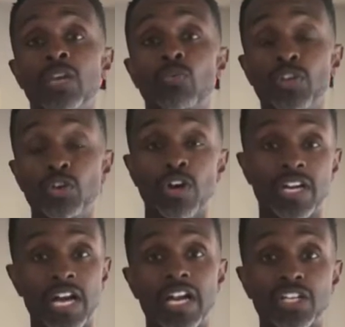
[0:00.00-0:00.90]
when you're at
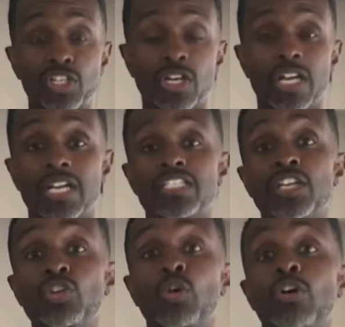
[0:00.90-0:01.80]
a higher sugar
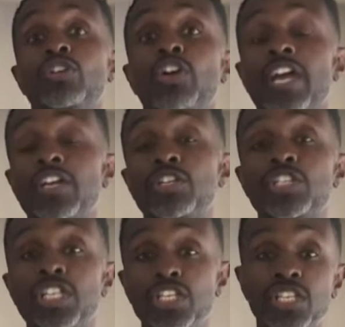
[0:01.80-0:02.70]
content, your
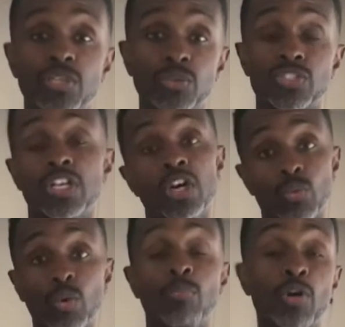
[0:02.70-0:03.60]
energy yields
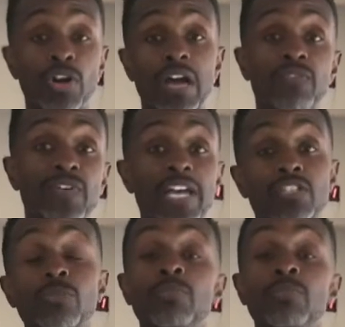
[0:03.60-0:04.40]
will burn out faster,